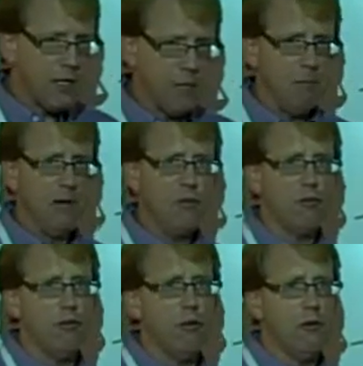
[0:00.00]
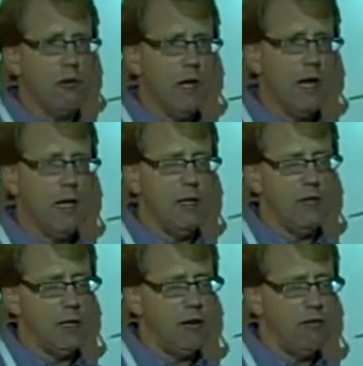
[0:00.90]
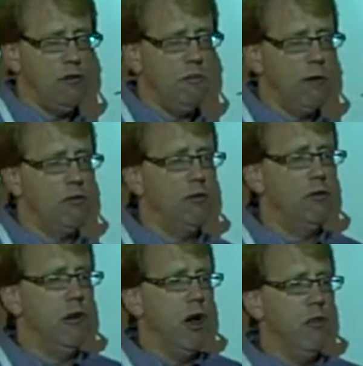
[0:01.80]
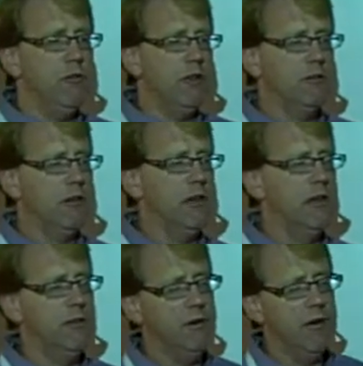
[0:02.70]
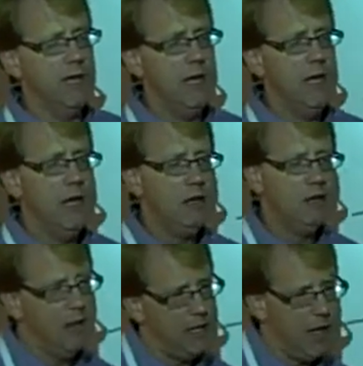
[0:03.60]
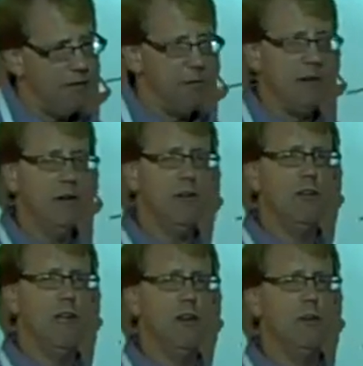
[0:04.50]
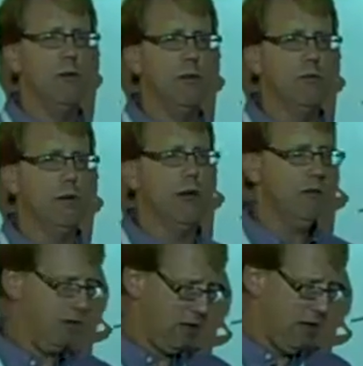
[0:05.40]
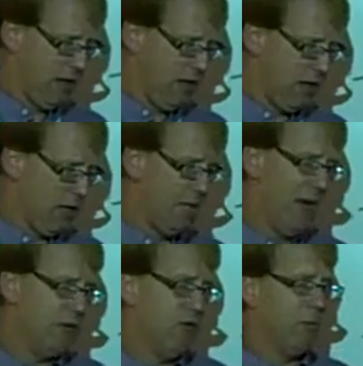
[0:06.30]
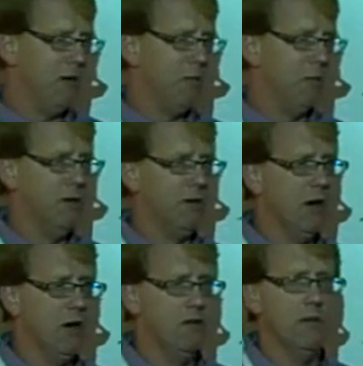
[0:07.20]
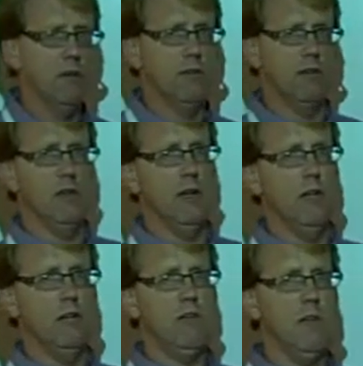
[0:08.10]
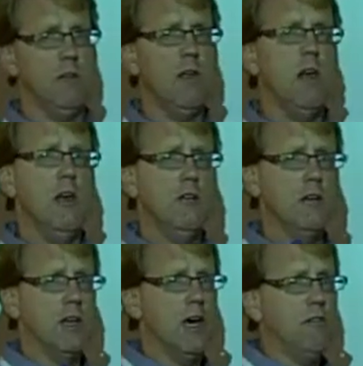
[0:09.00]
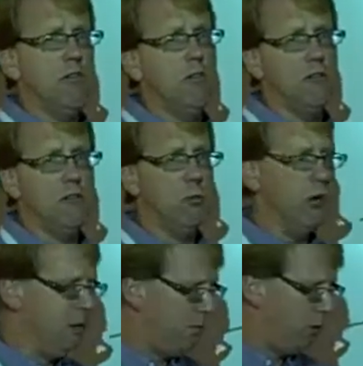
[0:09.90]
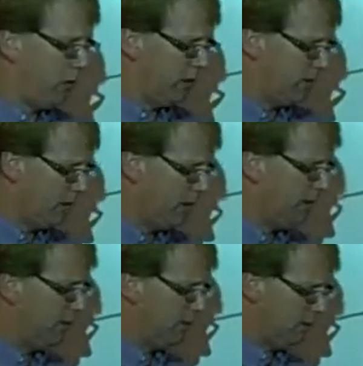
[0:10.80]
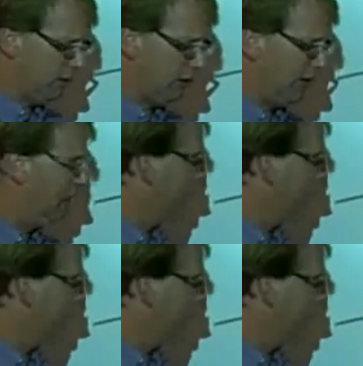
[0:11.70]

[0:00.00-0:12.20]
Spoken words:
It makes sure, the Constitution makes sure all those things are clarified so that everybody understands what those rights and responsibilities are as citizens of the United States. So the Constitution is a really important part of checking